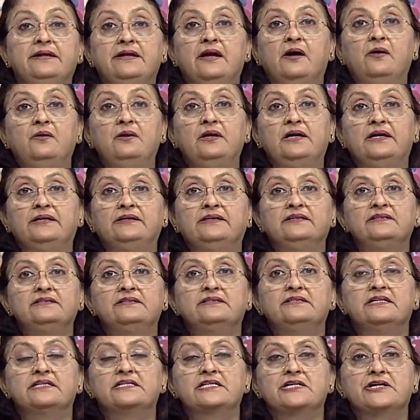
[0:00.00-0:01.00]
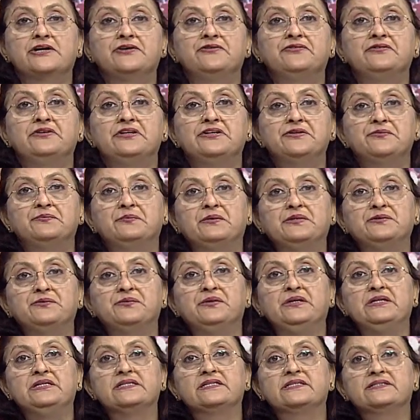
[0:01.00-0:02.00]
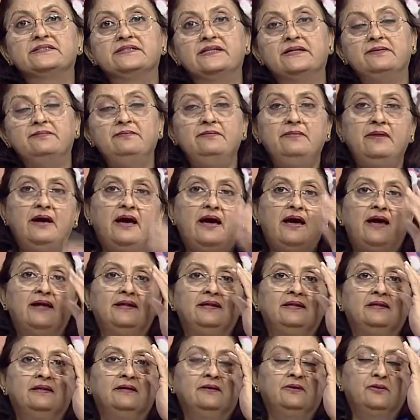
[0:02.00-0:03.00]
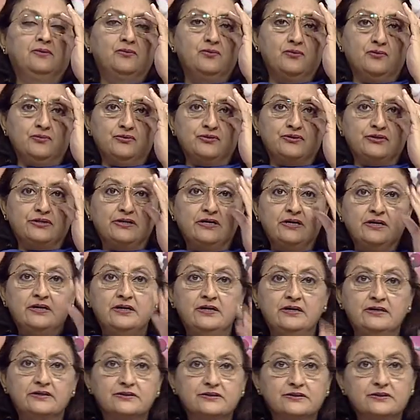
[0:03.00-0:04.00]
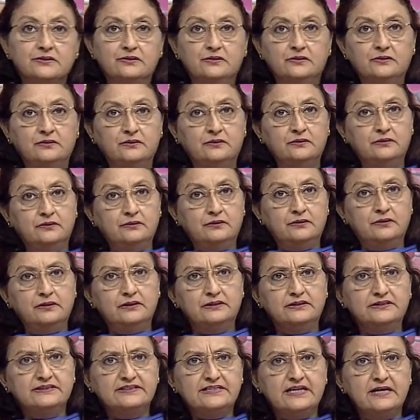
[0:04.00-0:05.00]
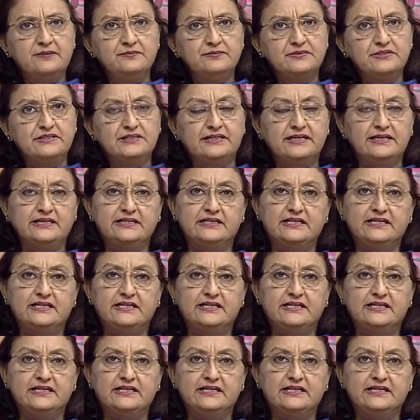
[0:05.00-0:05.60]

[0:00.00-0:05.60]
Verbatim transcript: Now, let us distinguish between stem and the root. So, uh, stems they